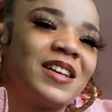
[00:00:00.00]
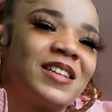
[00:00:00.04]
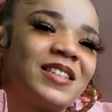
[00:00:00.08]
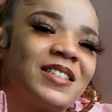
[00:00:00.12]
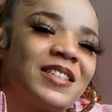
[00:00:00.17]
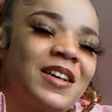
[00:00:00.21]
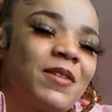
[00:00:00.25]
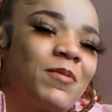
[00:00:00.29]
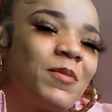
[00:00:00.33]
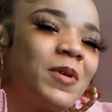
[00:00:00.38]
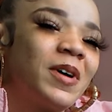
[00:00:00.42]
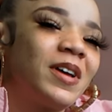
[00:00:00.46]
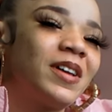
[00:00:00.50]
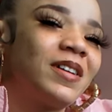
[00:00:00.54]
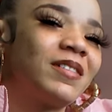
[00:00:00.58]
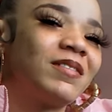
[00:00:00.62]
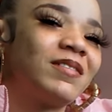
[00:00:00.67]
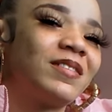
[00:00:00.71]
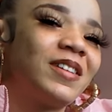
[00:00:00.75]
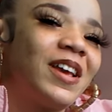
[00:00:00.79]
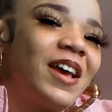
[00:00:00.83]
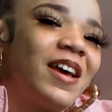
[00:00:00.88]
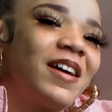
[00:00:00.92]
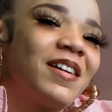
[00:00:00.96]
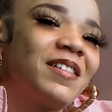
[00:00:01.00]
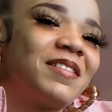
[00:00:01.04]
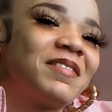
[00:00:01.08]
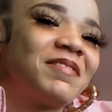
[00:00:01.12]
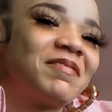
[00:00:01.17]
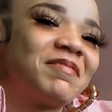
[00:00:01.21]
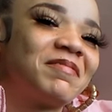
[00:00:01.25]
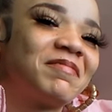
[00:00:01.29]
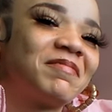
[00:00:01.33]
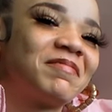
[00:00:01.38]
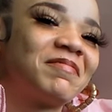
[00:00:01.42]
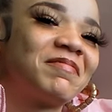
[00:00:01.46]
Somewhat, yeah.
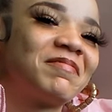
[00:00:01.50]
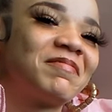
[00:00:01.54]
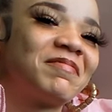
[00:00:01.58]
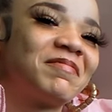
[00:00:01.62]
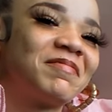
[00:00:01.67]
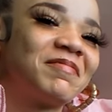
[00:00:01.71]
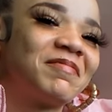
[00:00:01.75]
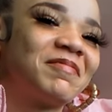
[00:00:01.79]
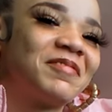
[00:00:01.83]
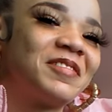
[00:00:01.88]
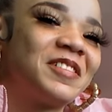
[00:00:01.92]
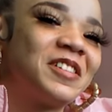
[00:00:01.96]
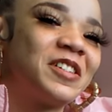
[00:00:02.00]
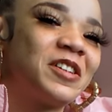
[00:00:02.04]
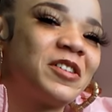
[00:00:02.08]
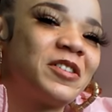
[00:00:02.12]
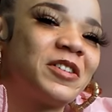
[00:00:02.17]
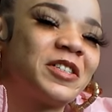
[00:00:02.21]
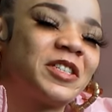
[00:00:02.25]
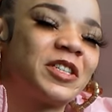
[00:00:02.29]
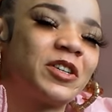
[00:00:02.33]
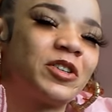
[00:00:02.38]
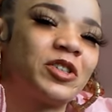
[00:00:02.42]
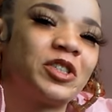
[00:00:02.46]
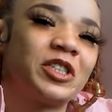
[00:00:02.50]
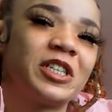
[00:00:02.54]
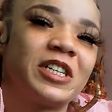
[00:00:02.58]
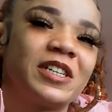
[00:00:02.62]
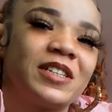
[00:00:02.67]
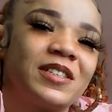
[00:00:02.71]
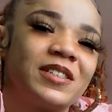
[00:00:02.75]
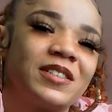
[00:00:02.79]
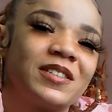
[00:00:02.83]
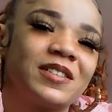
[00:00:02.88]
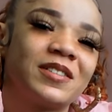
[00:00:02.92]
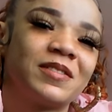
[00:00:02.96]
You know,
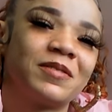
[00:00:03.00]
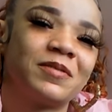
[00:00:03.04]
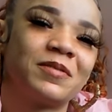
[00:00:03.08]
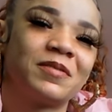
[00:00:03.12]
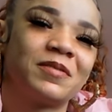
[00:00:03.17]
associates.